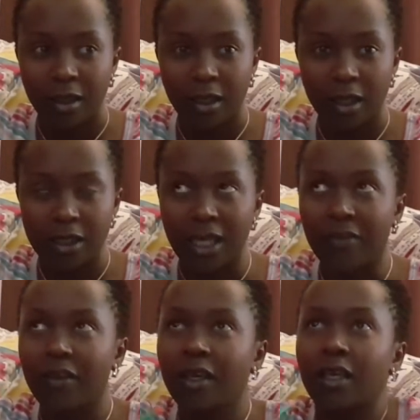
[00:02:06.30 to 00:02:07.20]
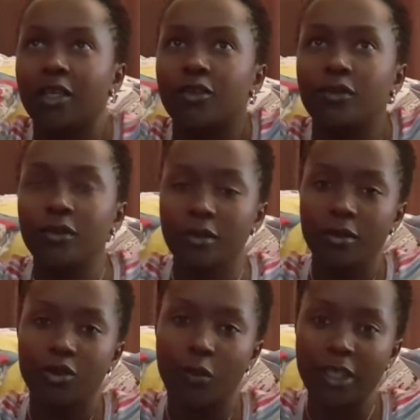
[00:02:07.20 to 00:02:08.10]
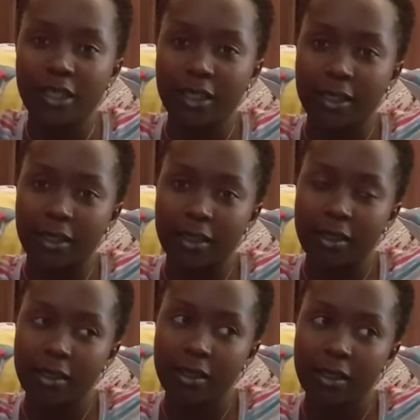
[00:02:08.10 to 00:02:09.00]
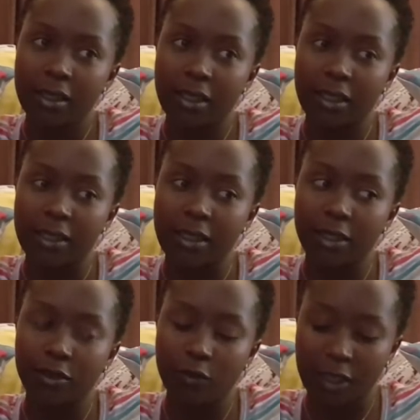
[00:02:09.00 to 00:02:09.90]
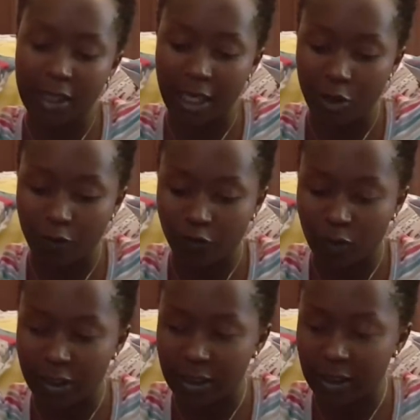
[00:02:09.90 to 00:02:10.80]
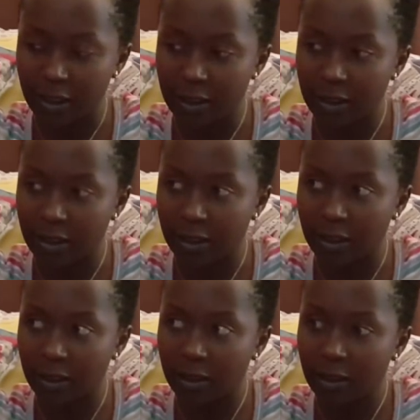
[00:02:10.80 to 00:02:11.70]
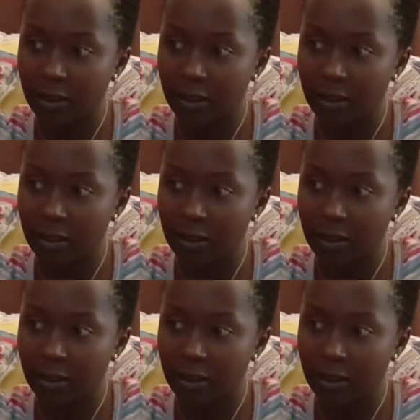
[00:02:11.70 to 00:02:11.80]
Yes, I think in 2016, towards the end of 2016,